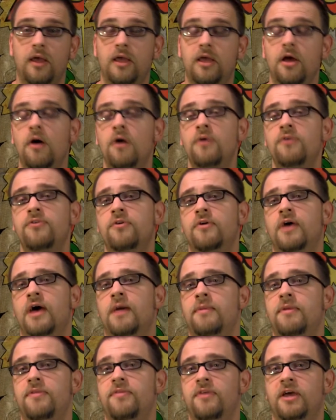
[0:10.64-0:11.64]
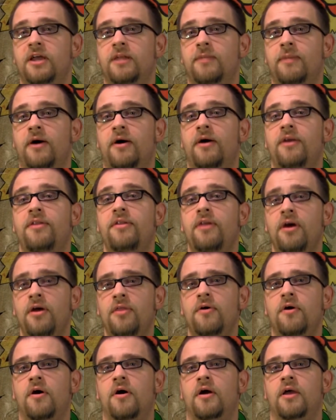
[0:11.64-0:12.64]
He also got me thinking about
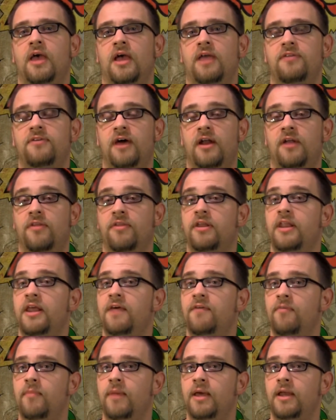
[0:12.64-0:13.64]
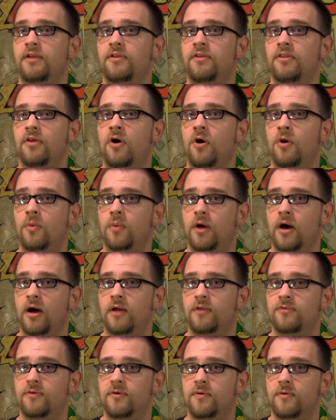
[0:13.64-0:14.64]
another arcade title that never made it to the home
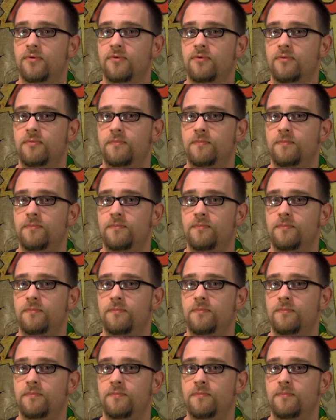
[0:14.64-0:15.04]
consoles.